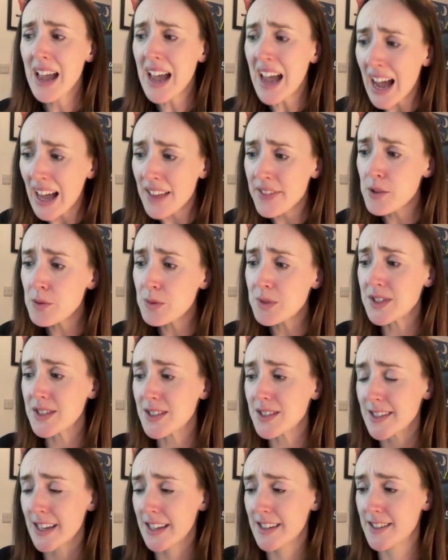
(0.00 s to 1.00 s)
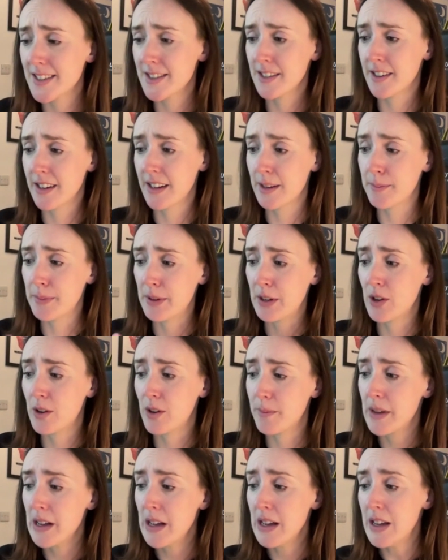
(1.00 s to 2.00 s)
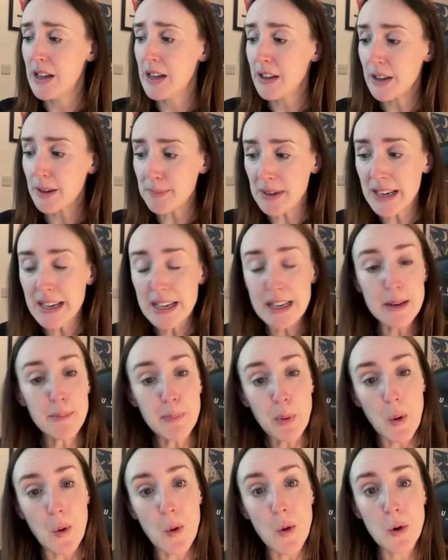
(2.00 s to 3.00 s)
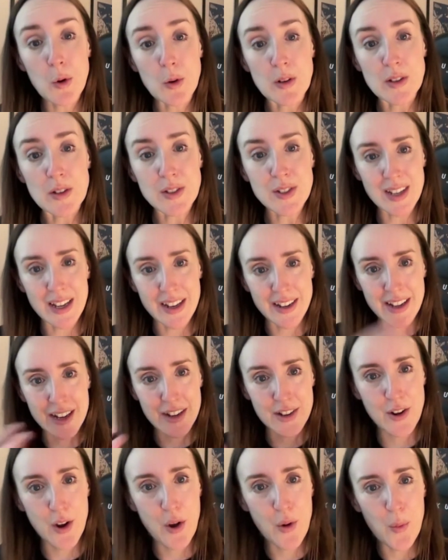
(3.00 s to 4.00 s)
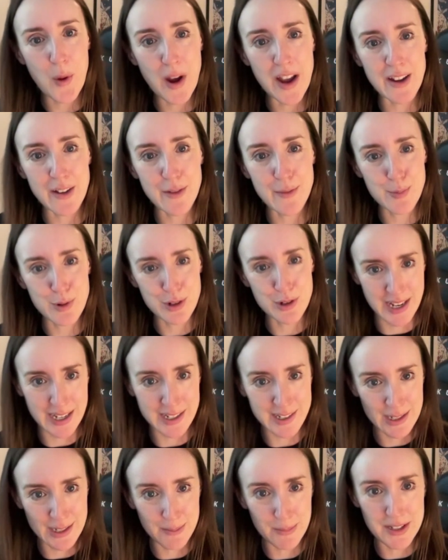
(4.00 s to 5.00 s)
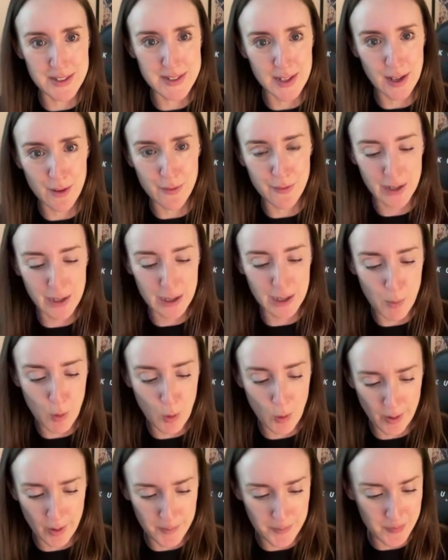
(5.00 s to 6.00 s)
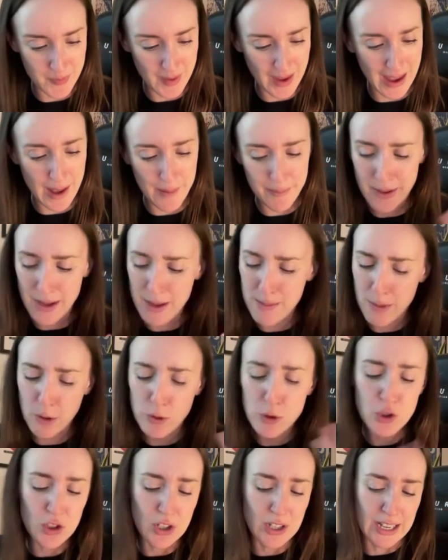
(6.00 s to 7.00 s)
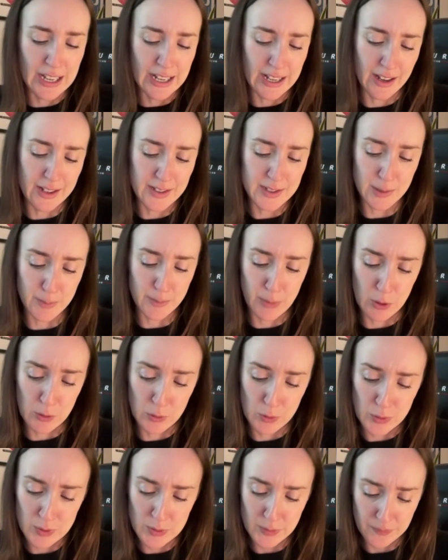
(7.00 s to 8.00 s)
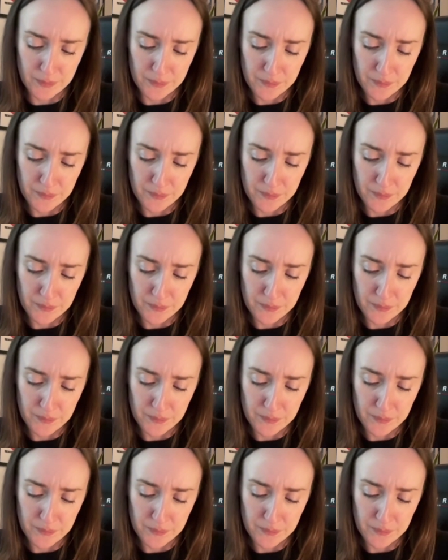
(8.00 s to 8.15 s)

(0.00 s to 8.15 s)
And there was a sense that I had become completely porous and had no way of protecting myself anymore, emotionally, I suppose.